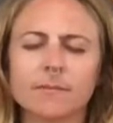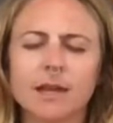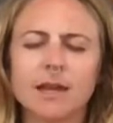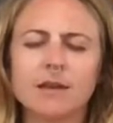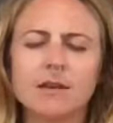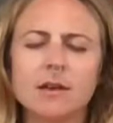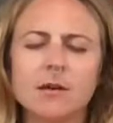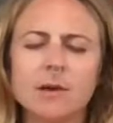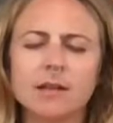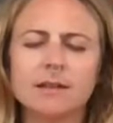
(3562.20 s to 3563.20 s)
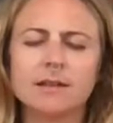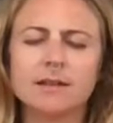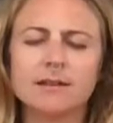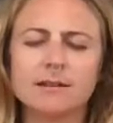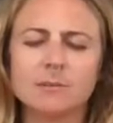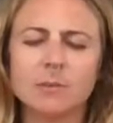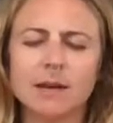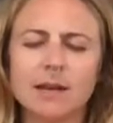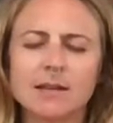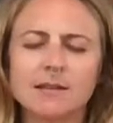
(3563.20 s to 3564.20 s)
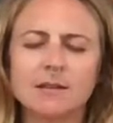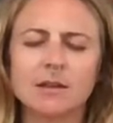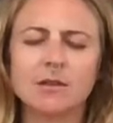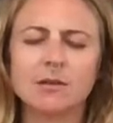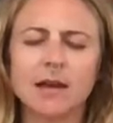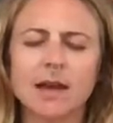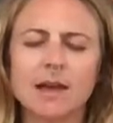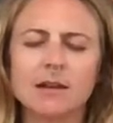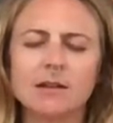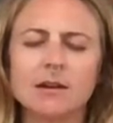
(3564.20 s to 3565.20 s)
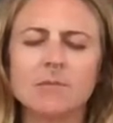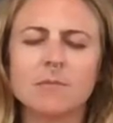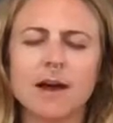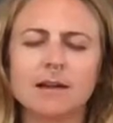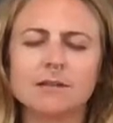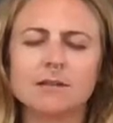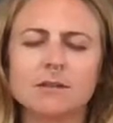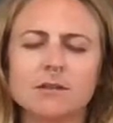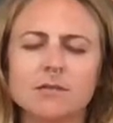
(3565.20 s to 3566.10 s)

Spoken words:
and knowing that this is a place that you can come back to